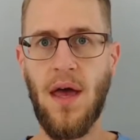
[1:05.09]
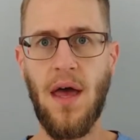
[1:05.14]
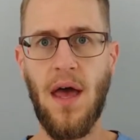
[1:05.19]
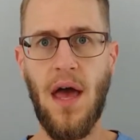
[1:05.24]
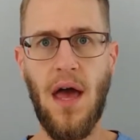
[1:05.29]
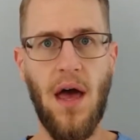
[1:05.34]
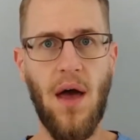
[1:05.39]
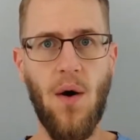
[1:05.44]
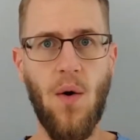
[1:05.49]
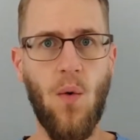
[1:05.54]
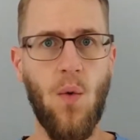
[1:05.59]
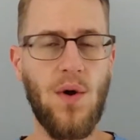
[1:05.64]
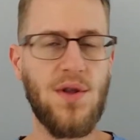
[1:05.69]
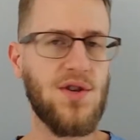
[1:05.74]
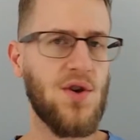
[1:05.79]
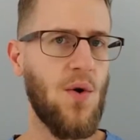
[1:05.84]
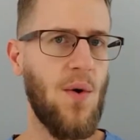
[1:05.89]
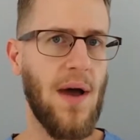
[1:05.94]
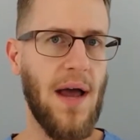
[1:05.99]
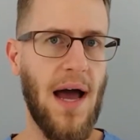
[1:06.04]

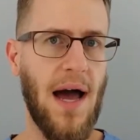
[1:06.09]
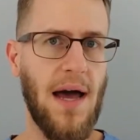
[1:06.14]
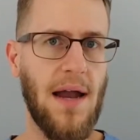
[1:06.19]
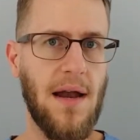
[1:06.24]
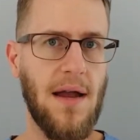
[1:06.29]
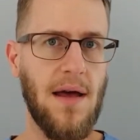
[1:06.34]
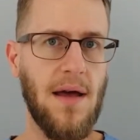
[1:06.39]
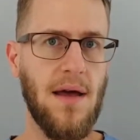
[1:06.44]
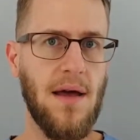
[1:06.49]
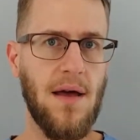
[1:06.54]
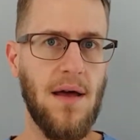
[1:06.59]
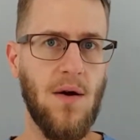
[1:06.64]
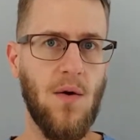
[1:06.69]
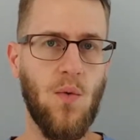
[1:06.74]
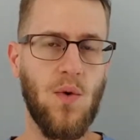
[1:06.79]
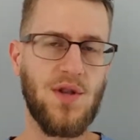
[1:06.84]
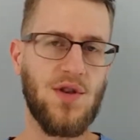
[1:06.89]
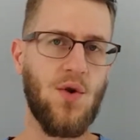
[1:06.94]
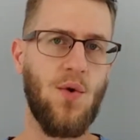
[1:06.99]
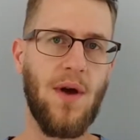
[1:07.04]
What's going on?
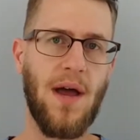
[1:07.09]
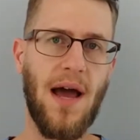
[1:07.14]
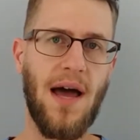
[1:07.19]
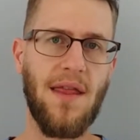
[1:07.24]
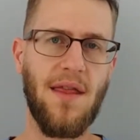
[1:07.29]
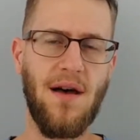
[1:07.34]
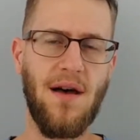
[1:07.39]
What's going on?